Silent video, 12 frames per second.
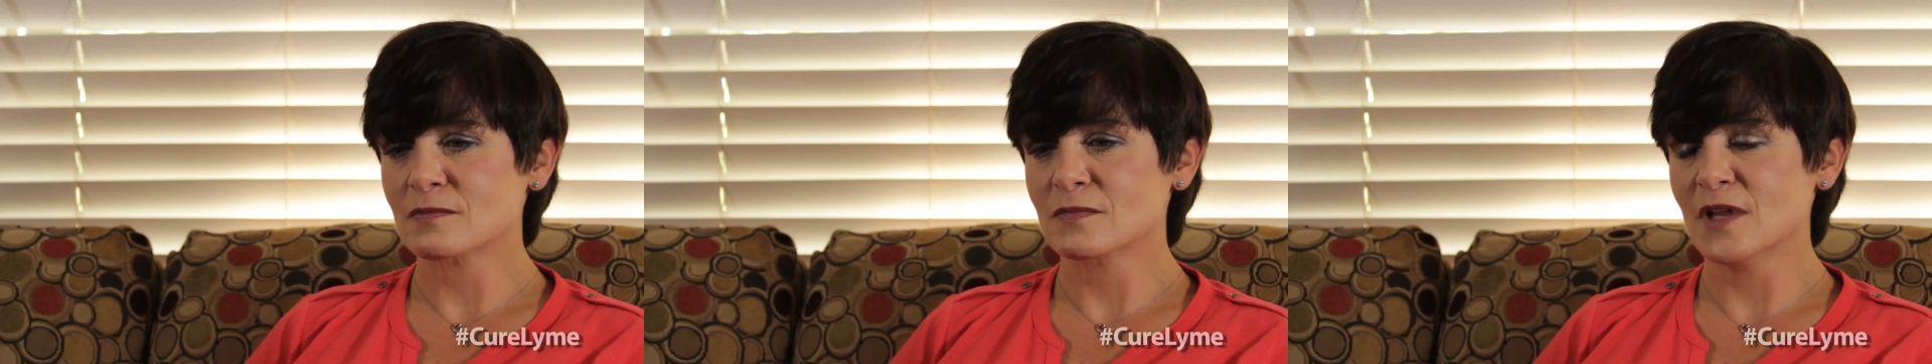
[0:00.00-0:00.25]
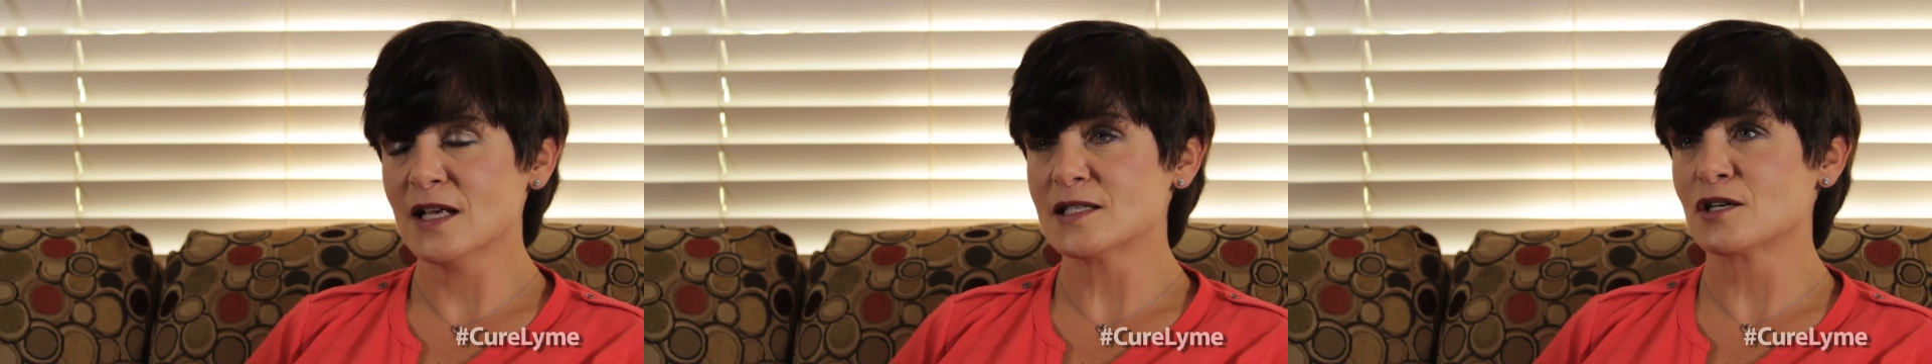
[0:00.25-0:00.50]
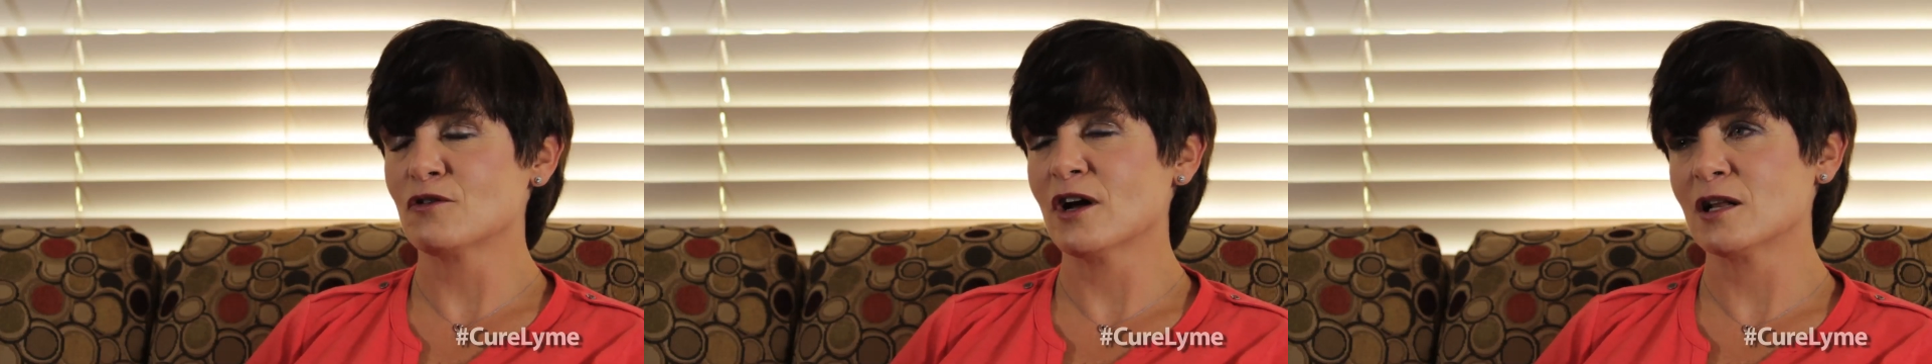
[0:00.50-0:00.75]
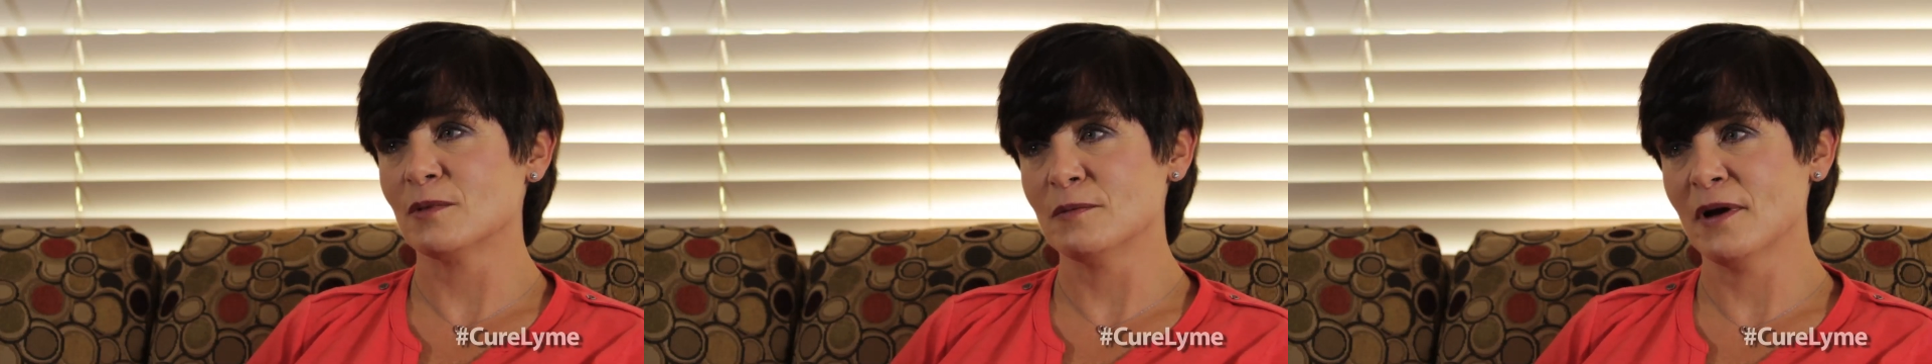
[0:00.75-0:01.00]
that's
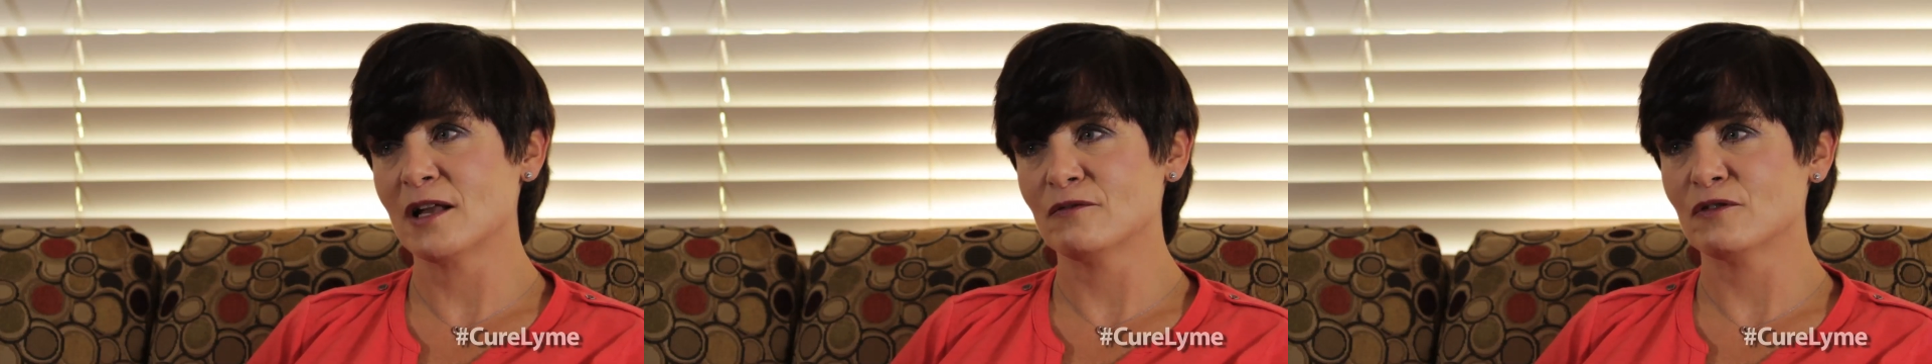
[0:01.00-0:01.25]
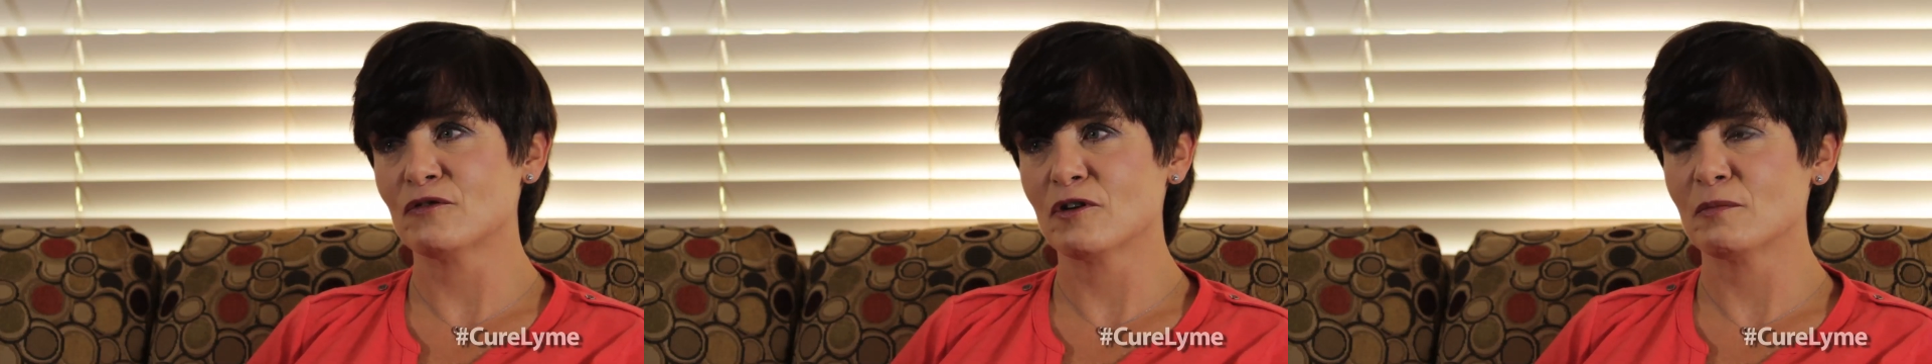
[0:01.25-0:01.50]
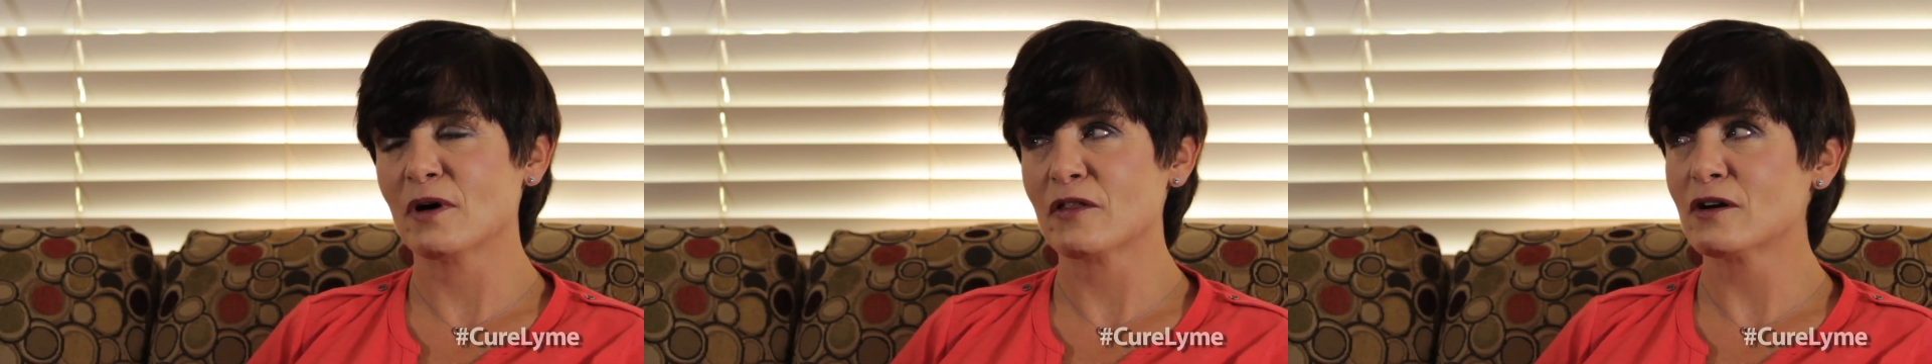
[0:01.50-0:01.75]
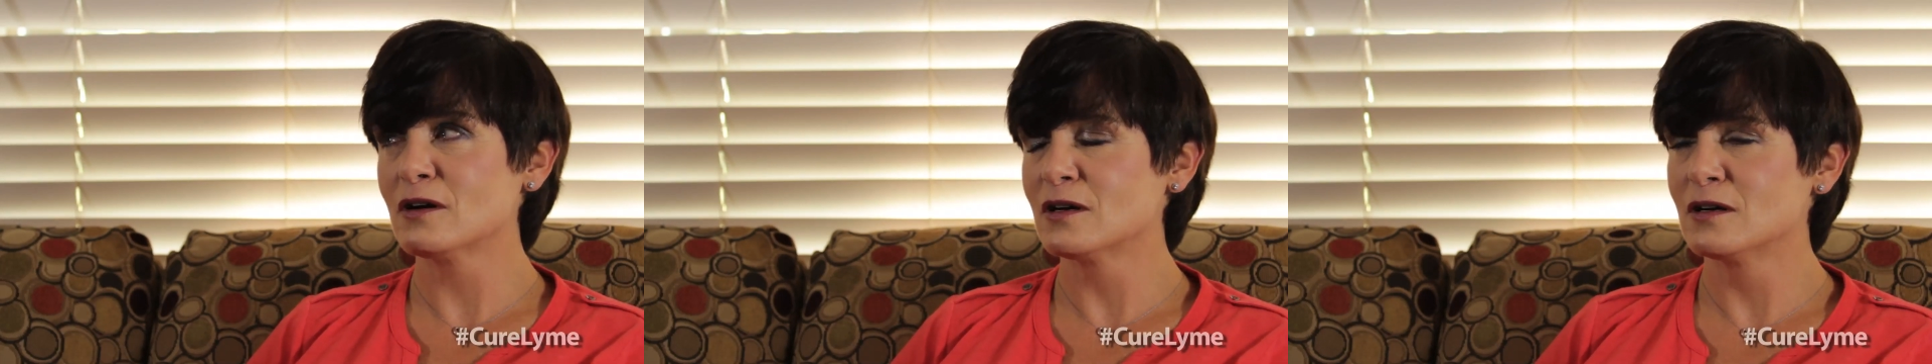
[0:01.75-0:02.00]
incredibly painful for a mother.